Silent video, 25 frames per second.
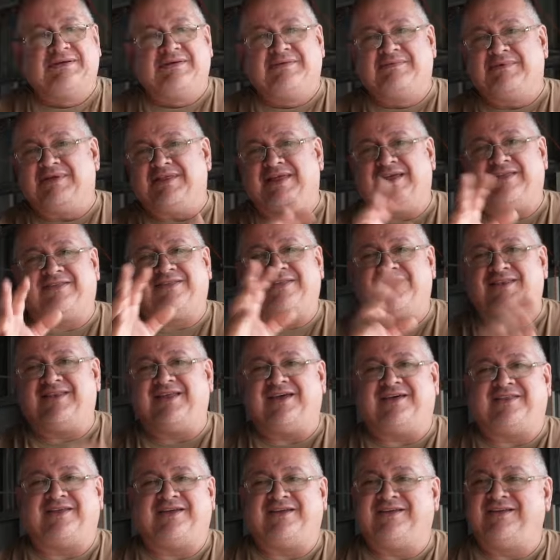But that's
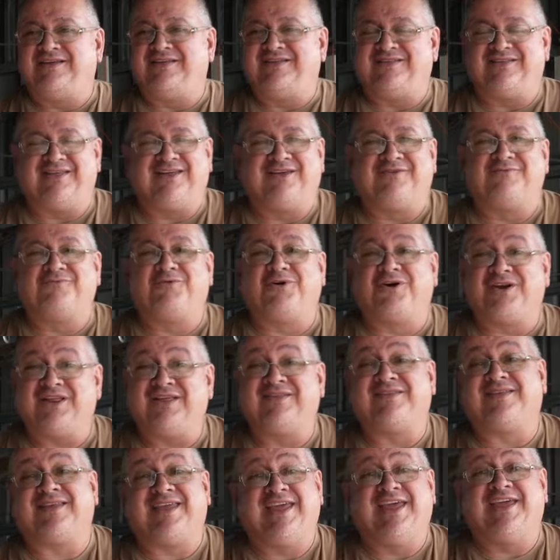another thing. What
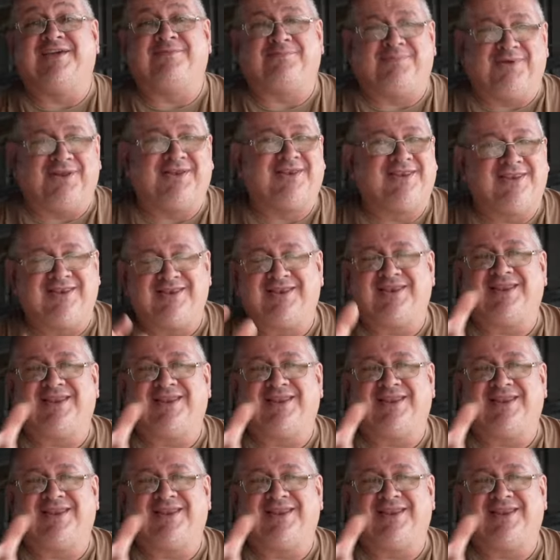is camping?